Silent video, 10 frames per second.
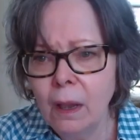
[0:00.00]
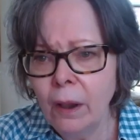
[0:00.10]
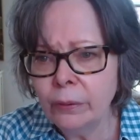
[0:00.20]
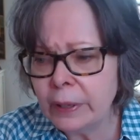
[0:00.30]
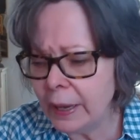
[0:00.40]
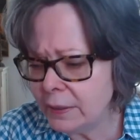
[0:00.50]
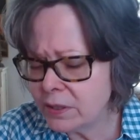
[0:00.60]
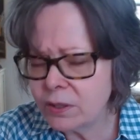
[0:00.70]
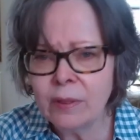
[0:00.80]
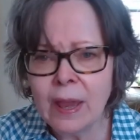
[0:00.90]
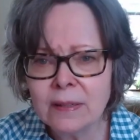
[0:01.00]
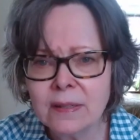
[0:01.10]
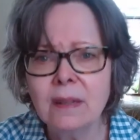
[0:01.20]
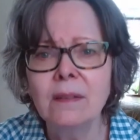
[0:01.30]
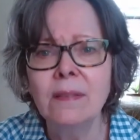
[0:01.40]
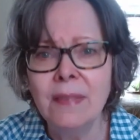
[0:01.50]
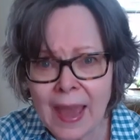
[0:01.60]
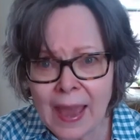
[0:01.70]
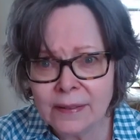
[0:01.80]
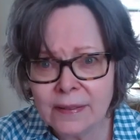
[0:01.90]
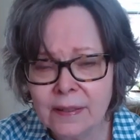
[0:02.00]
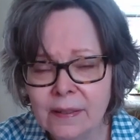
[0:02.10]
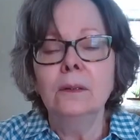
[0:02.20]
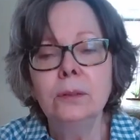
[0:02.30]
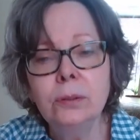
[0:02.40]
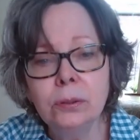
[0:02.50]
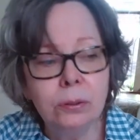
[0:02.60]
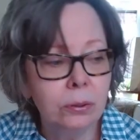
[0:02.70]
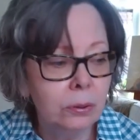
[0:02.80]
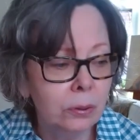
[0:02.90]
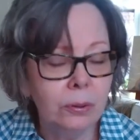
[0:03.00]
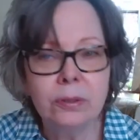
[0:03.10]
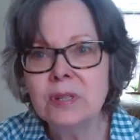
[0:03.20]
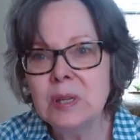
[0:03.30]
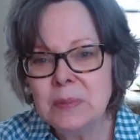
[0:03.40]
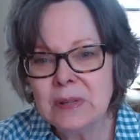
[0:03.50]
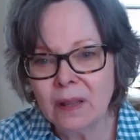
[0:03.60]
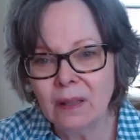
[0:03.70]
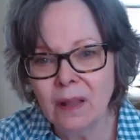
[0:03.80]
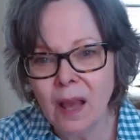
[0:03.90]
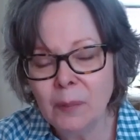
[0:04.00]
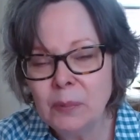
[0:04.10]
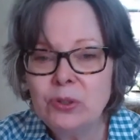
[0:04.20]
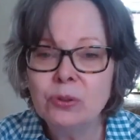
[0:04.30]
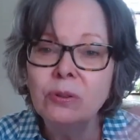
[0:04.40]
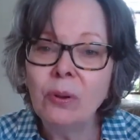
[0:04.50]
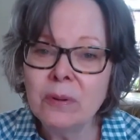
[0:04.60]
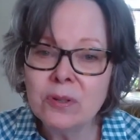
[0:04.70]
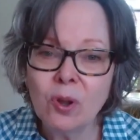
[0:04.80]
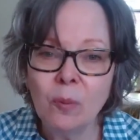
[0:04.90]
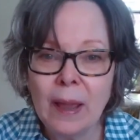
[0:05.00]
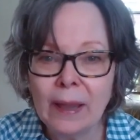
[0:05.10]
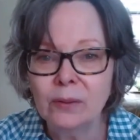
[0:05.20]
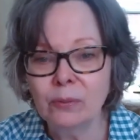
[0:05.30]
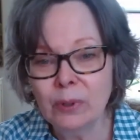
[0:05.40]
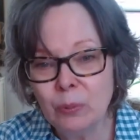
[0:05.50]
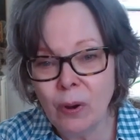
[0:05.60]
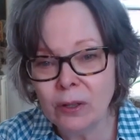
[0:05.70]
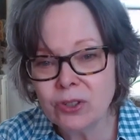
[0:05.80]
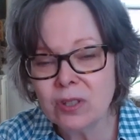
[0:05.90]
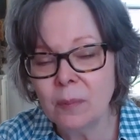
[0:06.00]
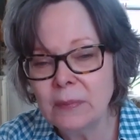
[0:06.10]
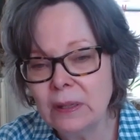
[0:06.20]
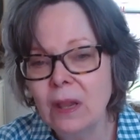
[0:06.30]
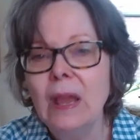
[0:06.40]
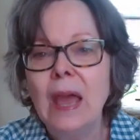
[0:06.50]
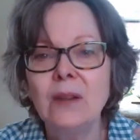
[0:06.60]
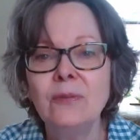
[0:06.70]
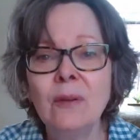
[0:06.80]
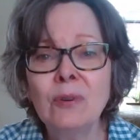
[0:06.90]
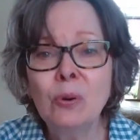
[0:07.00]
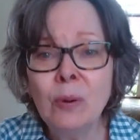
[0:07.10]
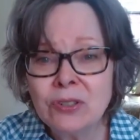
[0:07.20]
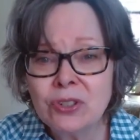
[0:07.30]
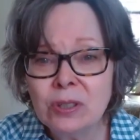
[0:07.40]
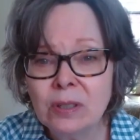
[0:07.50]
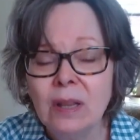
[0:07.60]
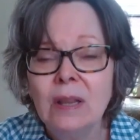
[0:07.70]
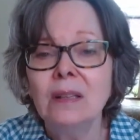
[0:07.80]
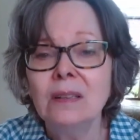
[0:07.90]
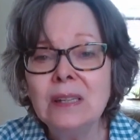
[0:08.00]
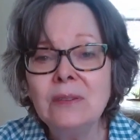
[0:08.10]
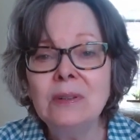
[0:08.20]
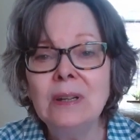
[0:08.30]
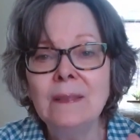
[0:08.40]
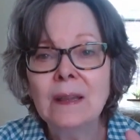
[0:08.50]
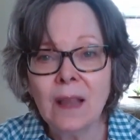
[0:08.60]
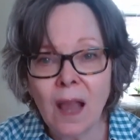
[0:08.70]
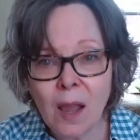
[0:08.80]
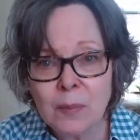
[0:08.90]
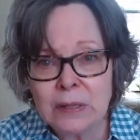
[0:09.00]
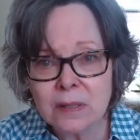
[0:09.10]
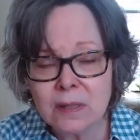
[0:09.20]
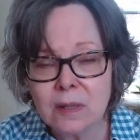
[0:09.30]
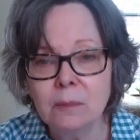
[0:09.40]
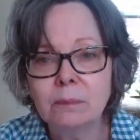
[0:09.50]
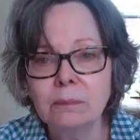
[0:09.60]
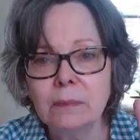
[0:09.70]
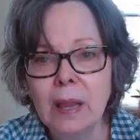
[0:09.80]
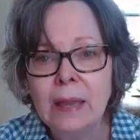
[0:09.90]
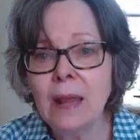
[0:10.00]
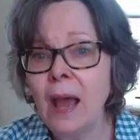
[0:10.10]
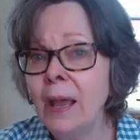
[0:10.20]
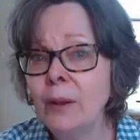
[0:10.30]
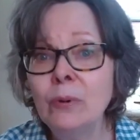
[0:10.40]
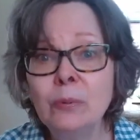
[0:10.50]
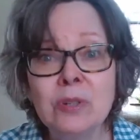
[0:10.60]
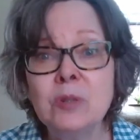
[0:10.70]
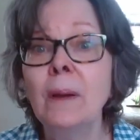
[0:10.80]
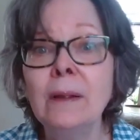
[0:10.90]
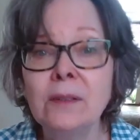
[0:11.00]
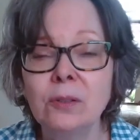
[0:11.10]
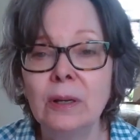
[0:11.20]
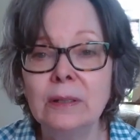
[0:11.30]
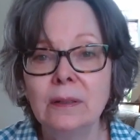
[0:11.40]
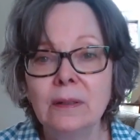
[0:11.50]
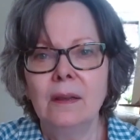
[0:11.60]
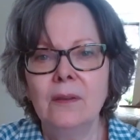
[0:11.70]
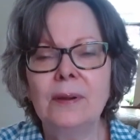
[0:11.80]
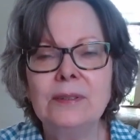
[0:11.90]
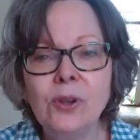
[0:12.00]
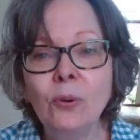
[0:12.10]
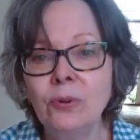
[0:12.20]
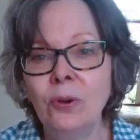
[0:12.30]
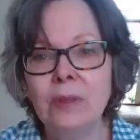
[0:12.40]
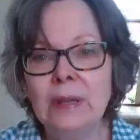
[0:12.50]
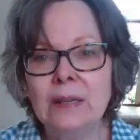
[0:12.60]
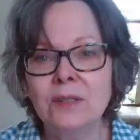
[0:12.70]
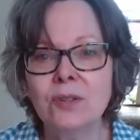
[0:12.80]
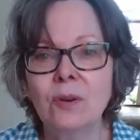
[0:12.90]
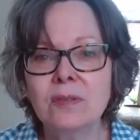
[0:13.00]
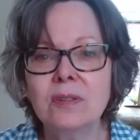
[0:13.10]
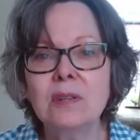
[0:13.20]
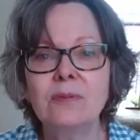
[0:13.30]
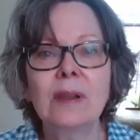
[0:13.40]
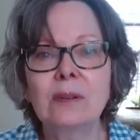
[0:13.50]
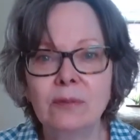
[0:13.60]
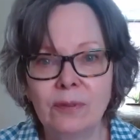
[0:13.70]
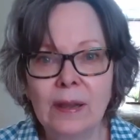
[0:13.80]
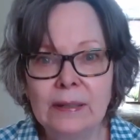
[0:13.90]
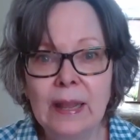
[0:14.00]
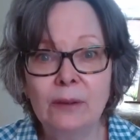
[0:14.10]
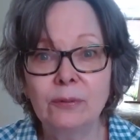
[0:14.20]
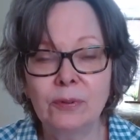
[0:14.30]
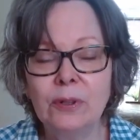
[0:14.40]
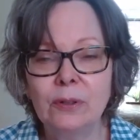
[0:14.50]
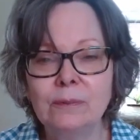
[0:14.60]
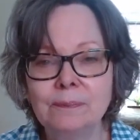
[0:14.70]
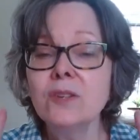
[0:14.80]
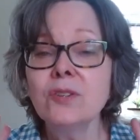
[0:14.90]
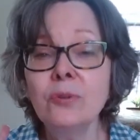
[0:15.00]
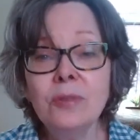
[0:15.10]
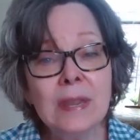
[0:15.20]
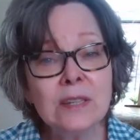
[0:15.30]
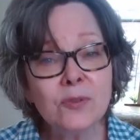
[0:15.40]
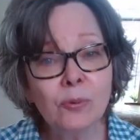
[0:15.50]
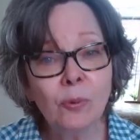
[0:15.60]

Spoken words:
Okay, so that's that. Whew, seems like a lot, but you can always go back and rewatch something. And if you have a question, leave it in the comments and I will respond to it. If I don't know the answer, I'll see if I can find out for you. So thanks for